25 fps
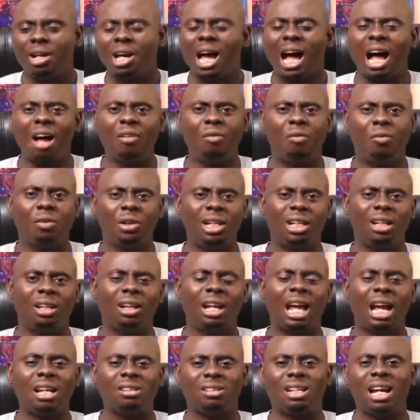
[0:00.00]
I've
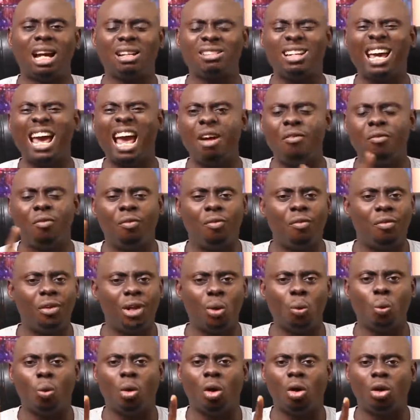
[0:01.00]
realized that
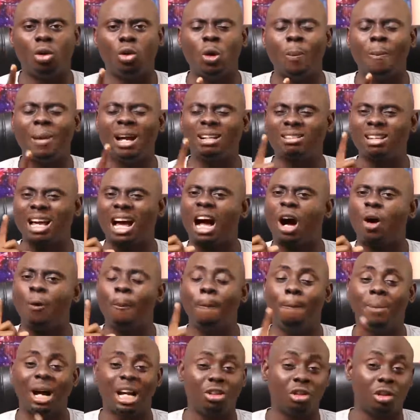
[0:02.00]
everyone, no matter how
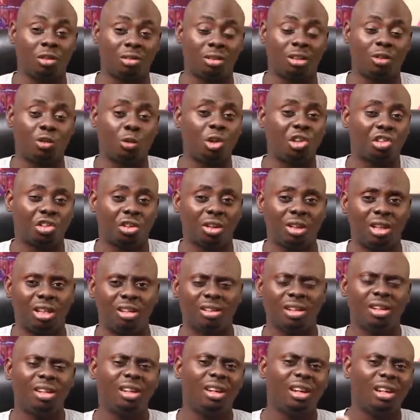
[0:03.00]
bad your situation
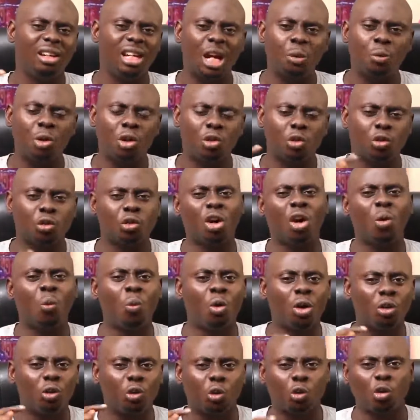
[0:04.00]
is, there is
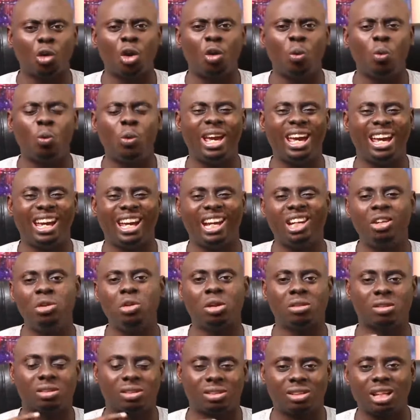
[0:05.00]
someone somewhere in
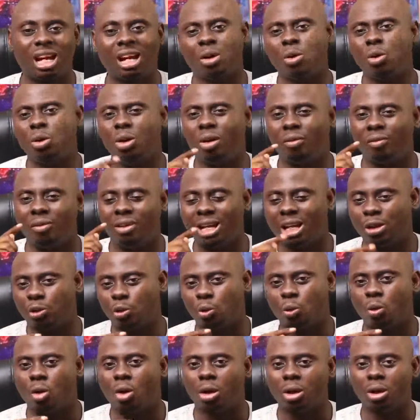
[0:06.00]
your circle of
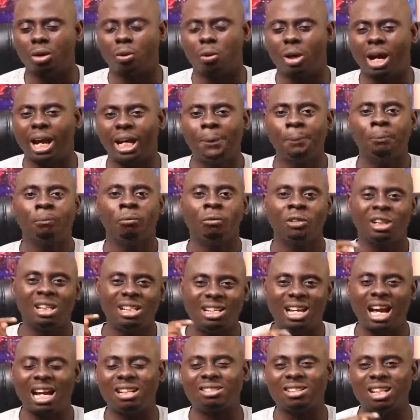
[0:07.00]
network, right,
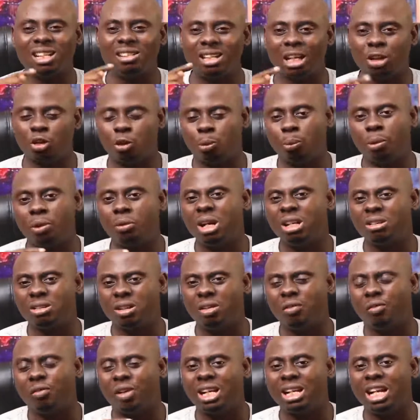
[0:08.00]
that is
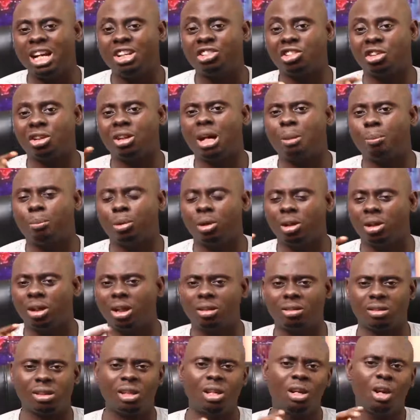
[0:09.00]
experiencing financial
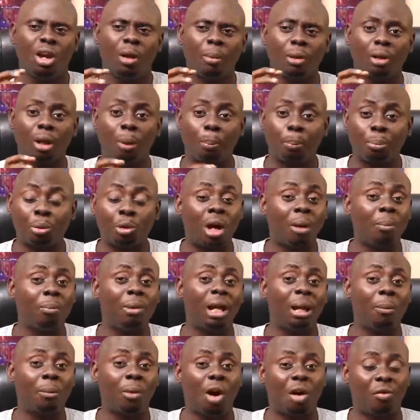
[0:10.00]
abundance. But the
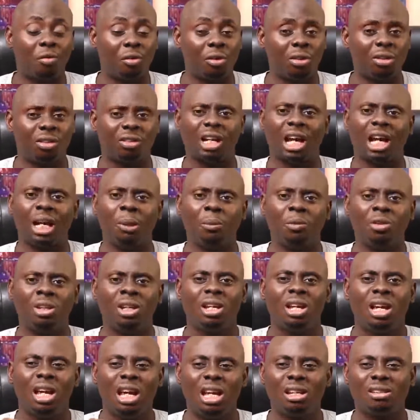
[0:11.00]
problem oftentimes
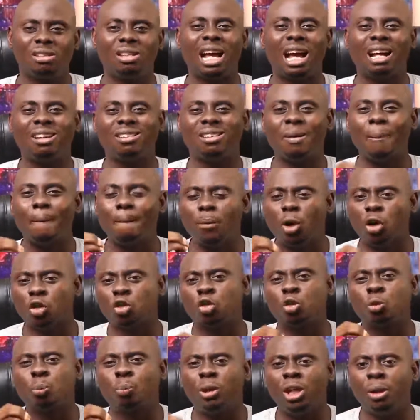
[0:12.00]
is that
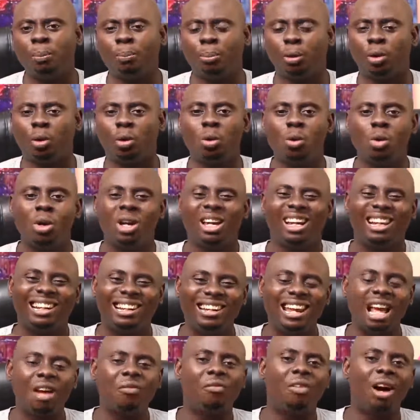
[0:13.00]
most people
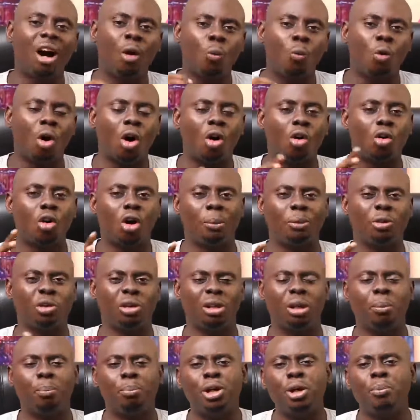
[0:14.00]
never walk up to
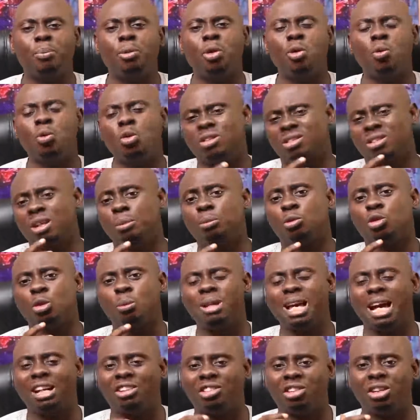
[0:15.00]
the people who seem to
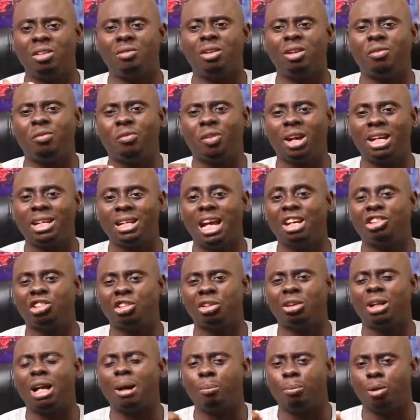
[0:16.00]
be achieving
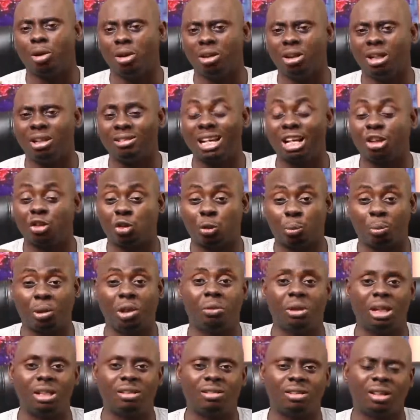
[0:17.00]
financial abundance,
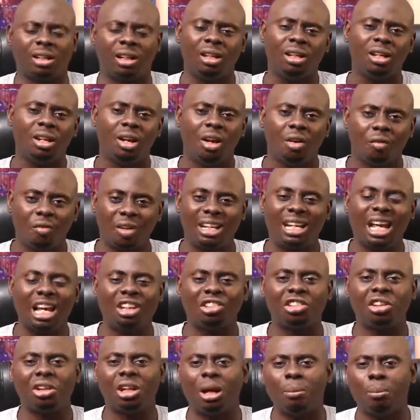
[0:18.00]
experiencing
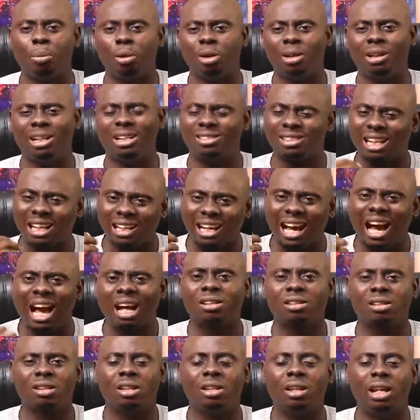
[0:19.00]
financial abundance, and
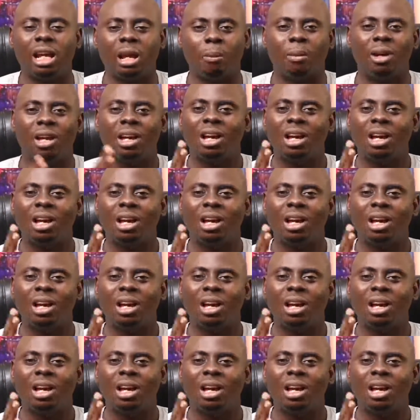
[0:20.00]
asking them,